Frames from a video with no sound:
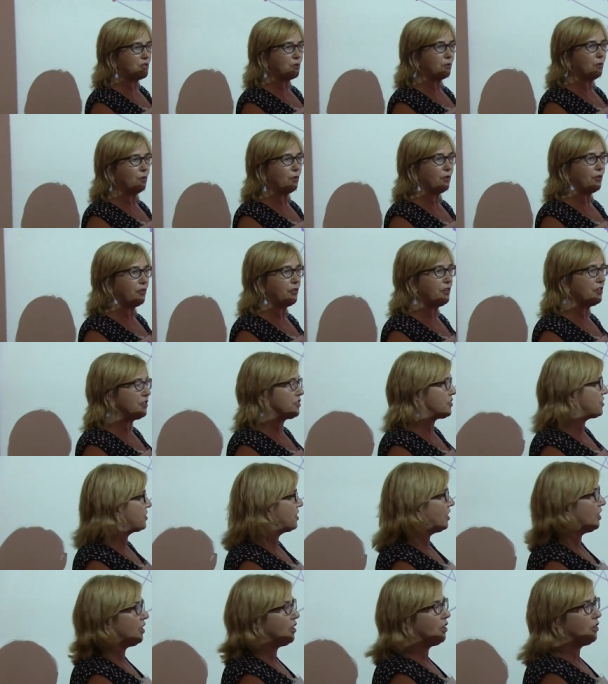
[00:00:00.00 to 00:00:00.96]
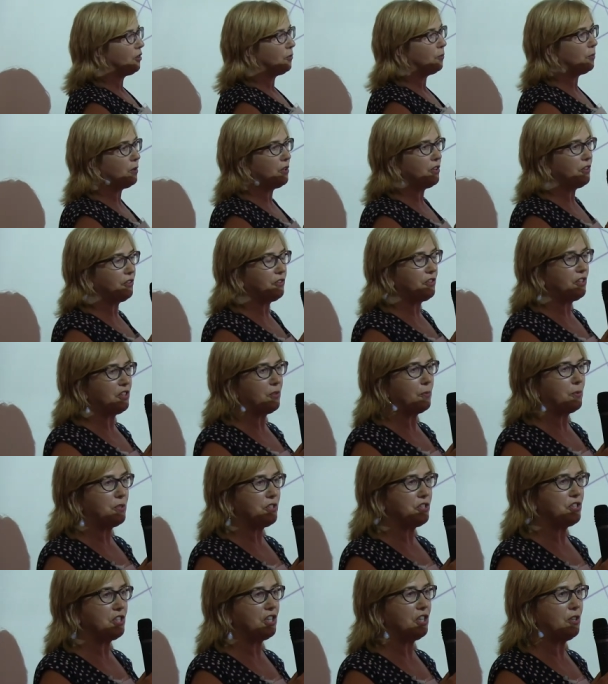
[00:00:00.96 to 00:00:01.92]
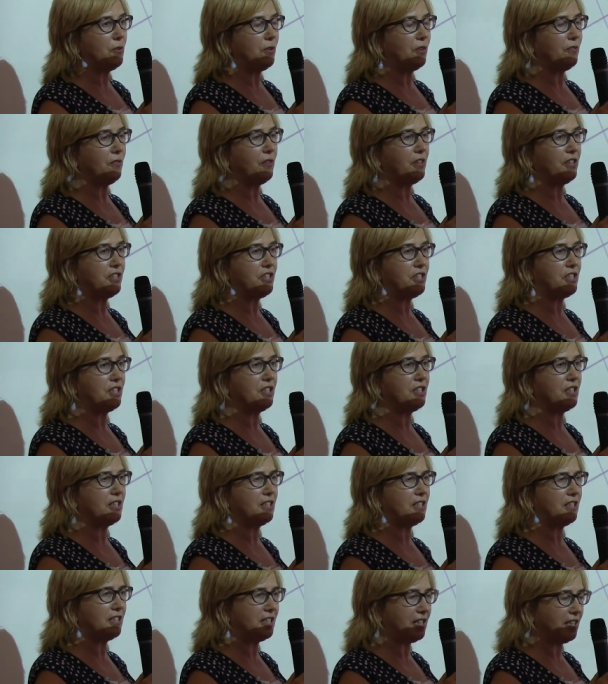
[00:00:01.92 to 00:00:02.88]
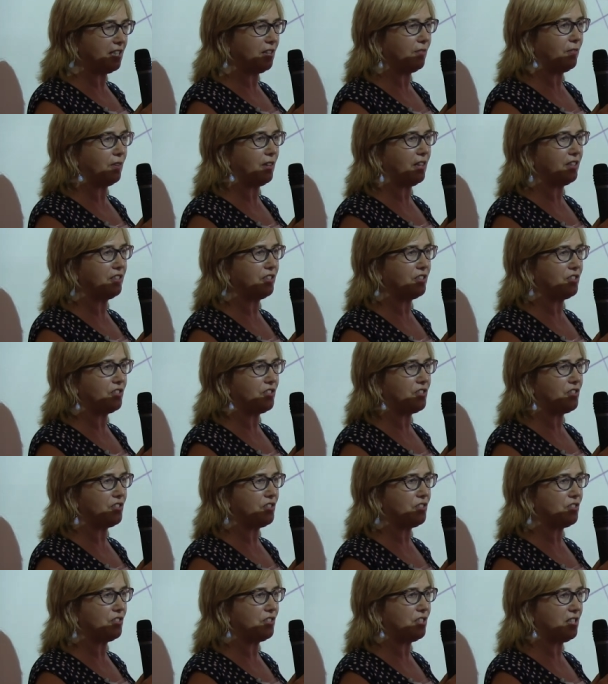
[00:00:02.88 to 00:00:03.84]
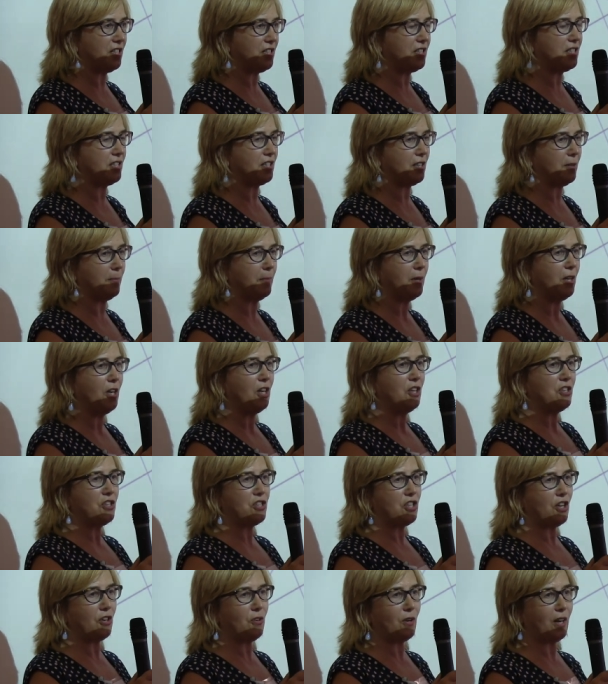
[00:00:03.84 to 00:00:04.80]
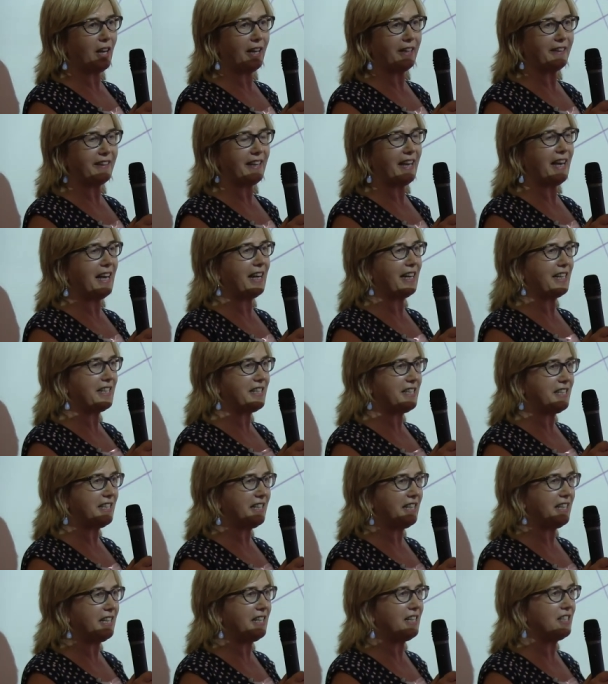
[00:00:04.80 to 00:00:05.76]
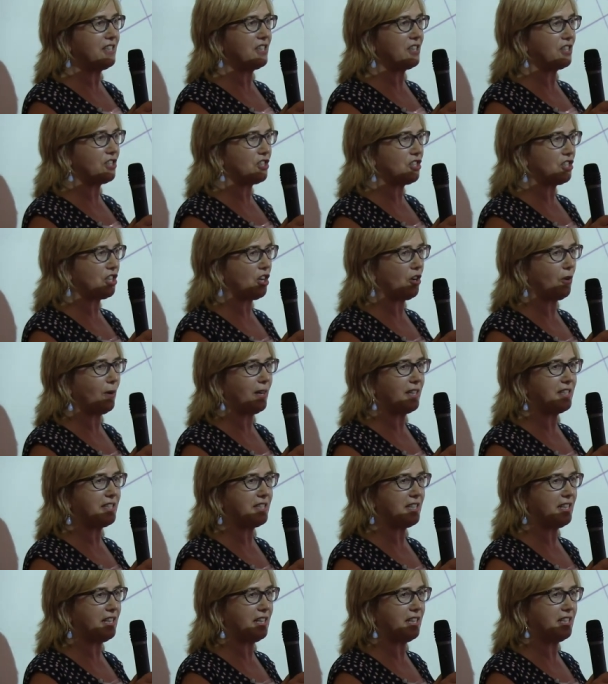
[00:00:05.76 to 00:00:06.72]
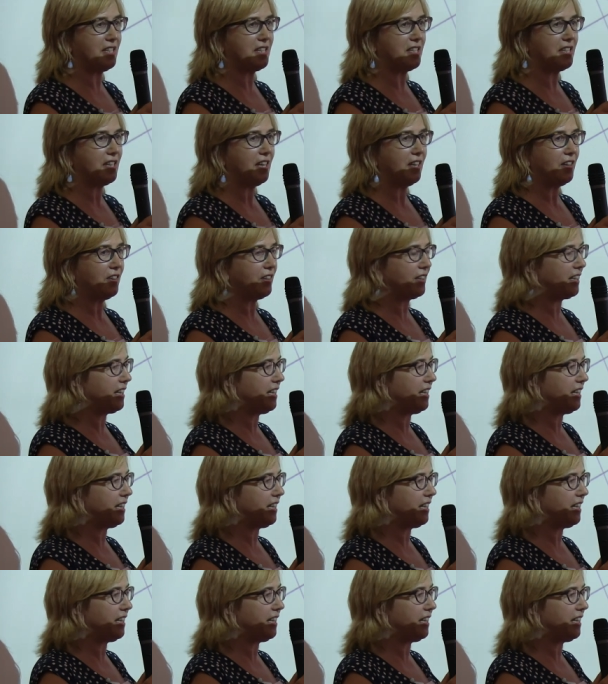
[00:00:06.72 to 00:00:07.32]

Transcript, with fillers: as authors, were the, was the University of London system. So like the L S Es, the S O A S Es, the